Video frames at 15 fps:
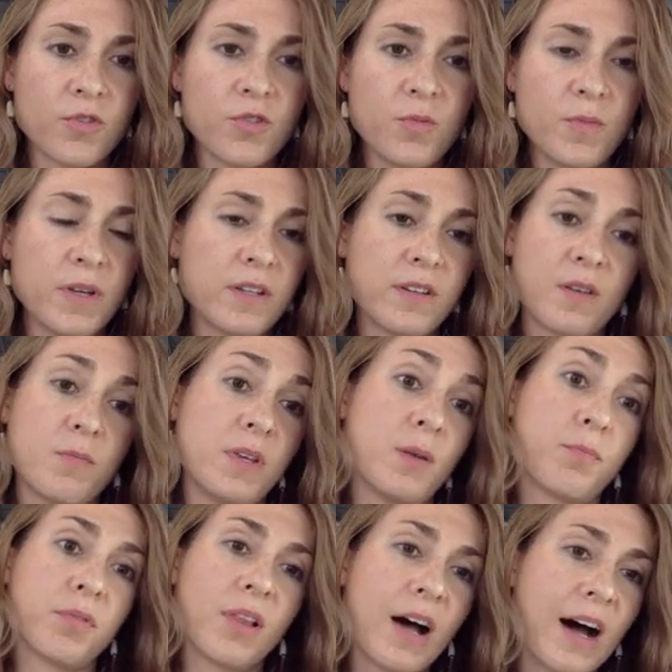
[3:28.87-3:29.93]
room and can be
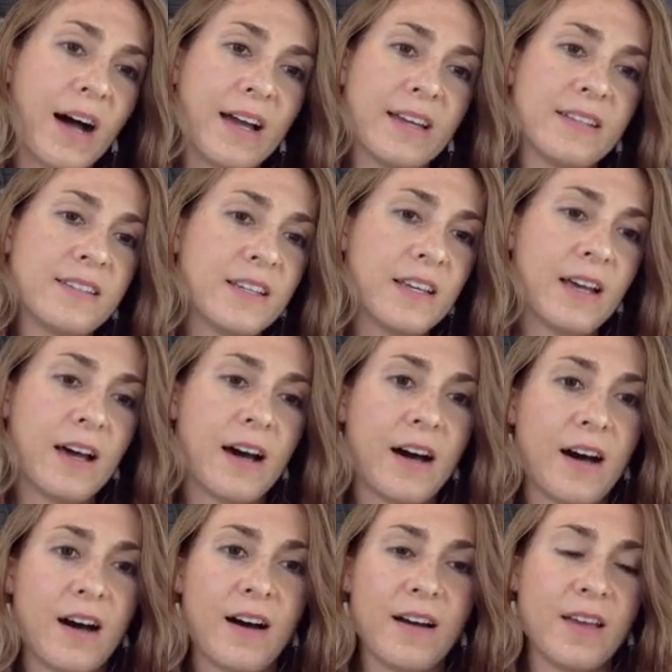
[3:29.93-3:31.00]
applied
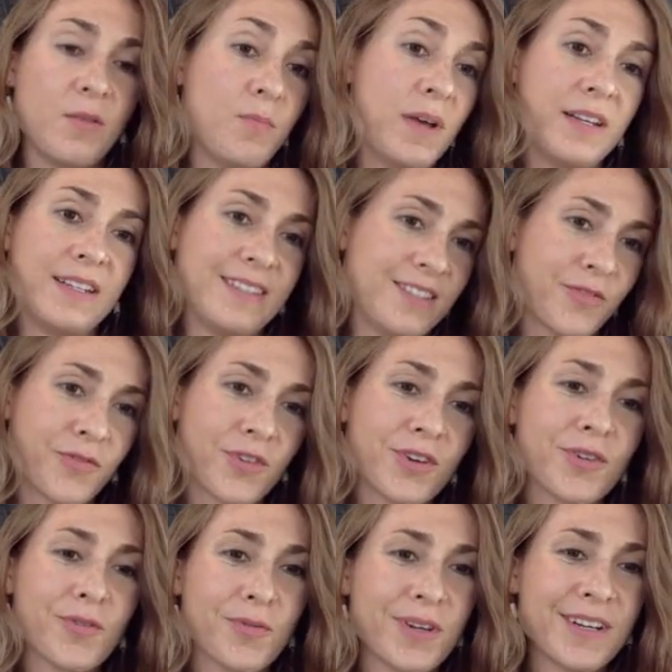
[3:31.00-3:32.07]
uh, in many
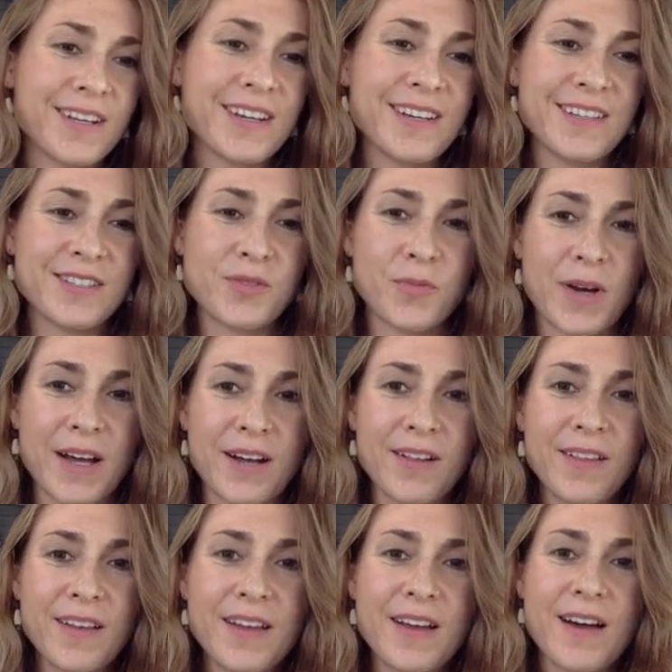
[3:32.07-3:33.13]
different arena as
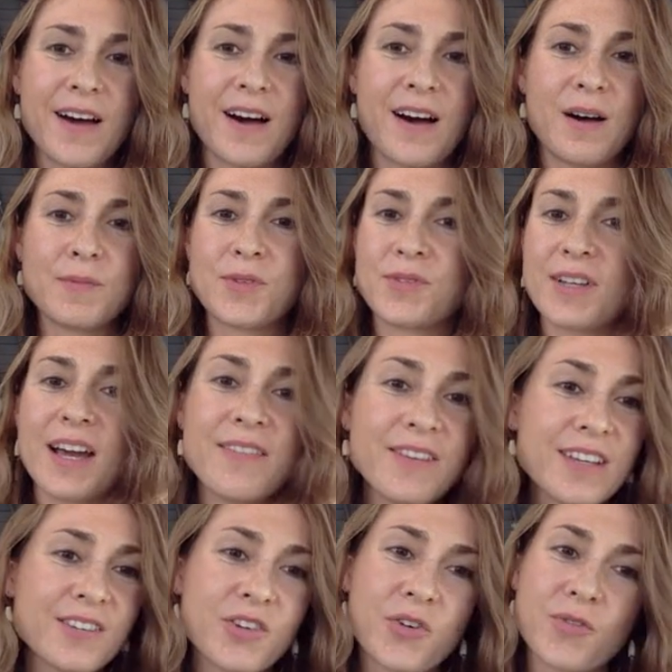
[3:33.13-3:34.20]
well. Um, so
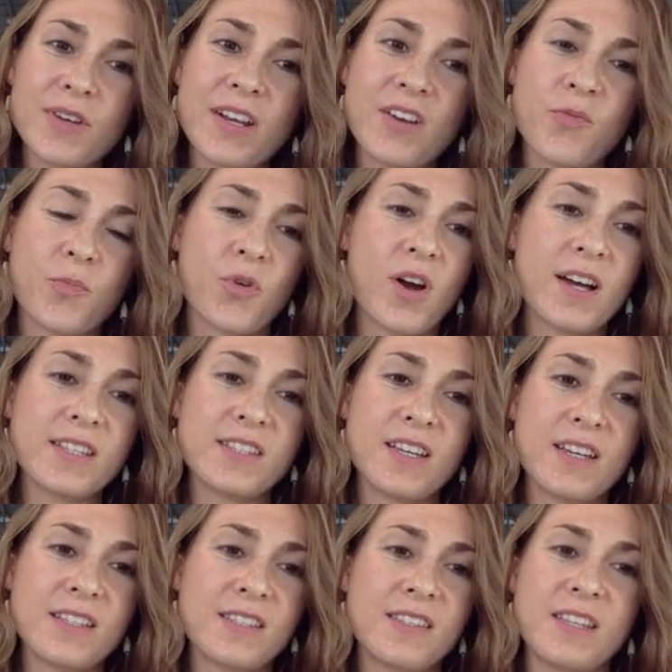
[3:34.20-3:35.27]
diving into creative
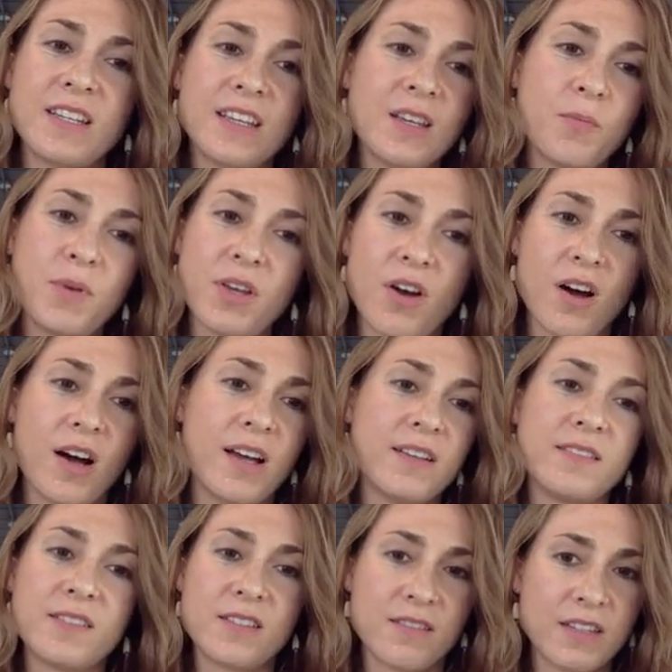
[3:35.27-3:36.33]
process, thinking
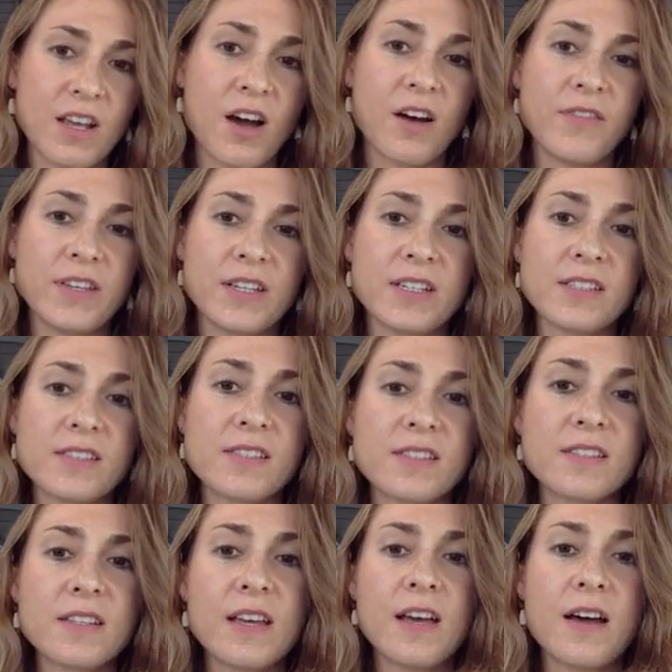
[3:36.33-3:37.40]
beyond the
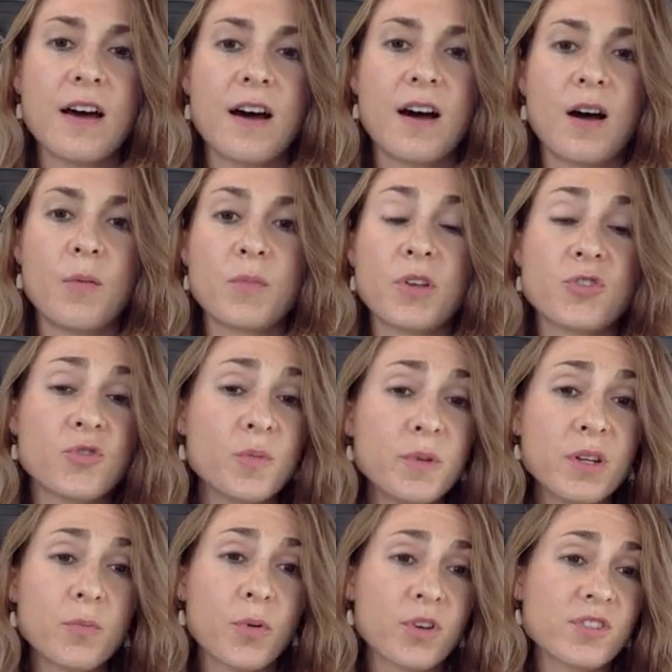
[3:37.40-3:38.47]
obvious, um,
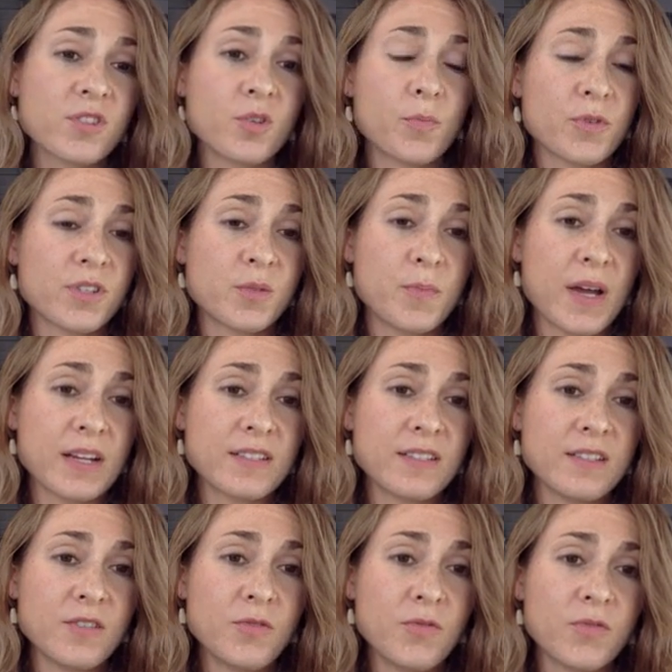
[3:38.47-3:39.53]
contributing personal
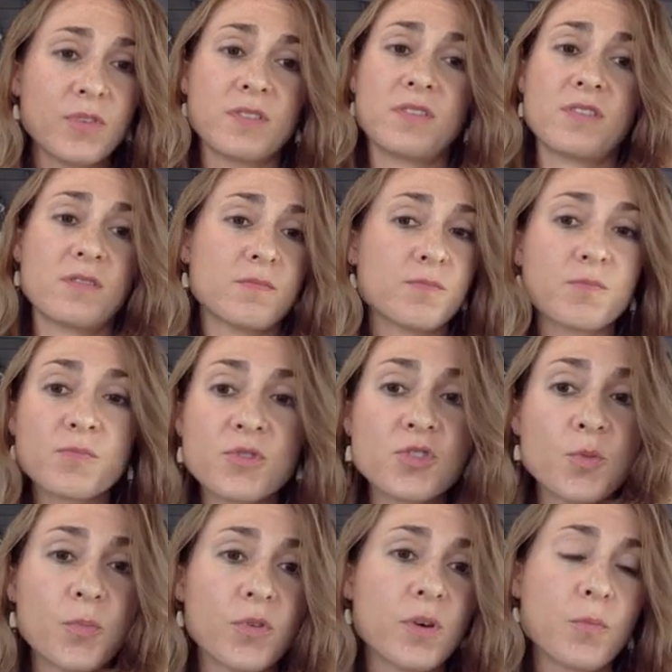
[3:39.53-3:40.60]
perspective is
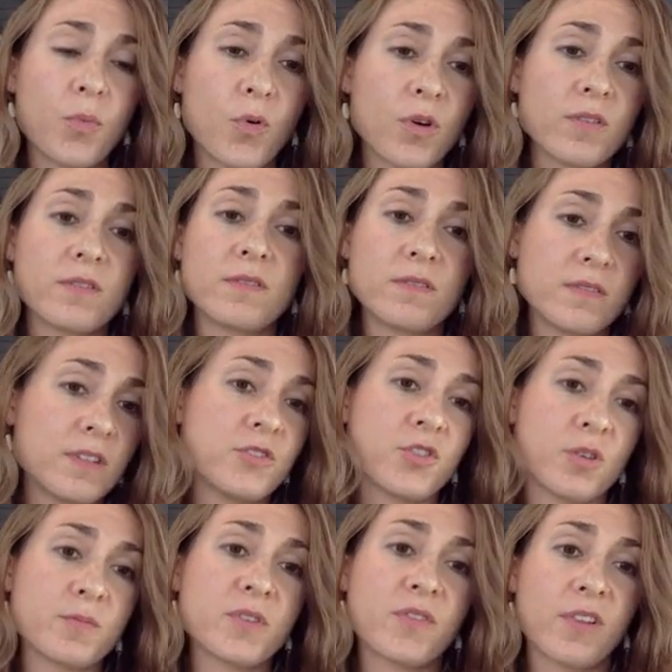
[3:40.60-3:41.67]
super important in
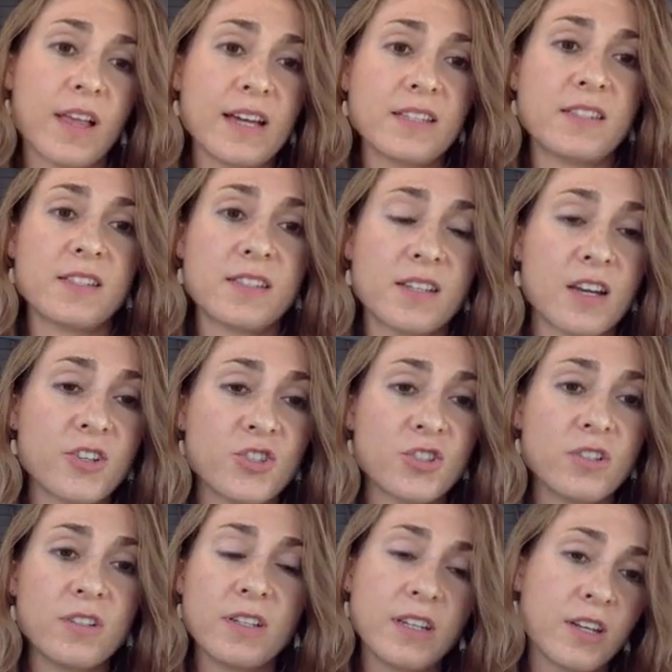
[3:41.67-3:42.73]
terms of class
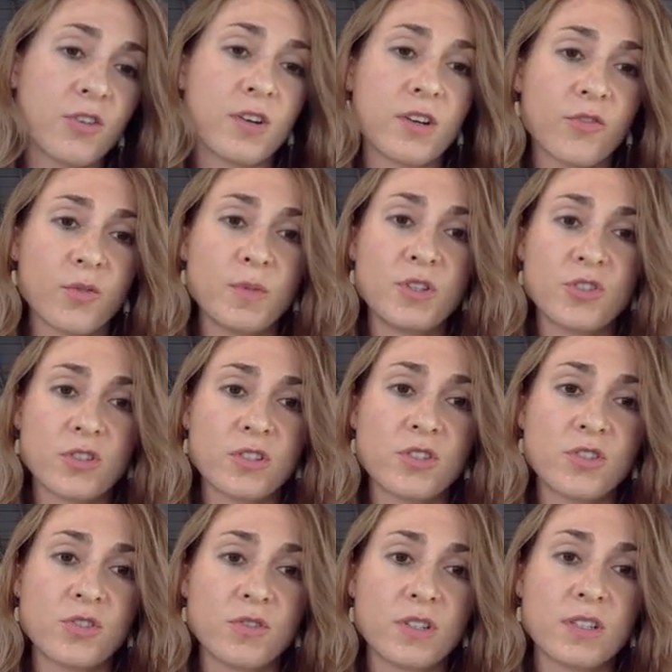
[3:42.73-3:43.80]
discussion and hearing from each of the
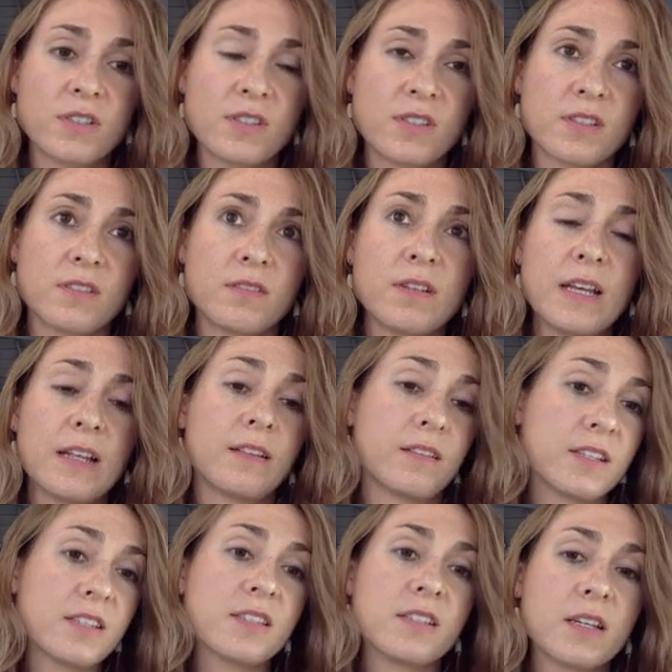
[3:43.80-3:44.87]
students and
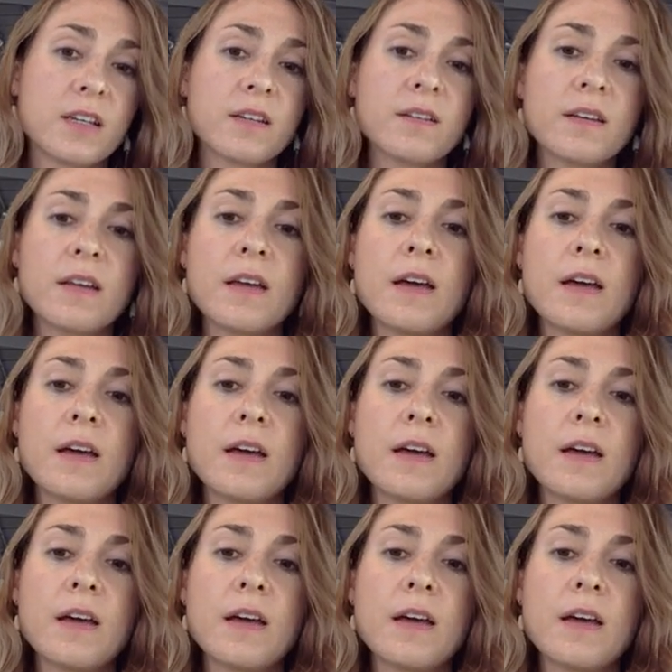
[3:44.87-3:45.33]
listening.